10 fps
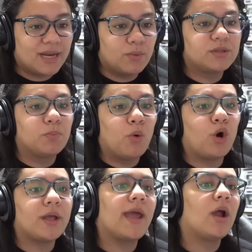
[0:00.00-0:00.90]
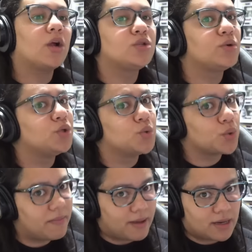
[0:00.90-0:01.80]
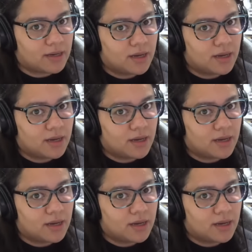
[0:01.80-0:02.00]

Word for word: It was more character driven,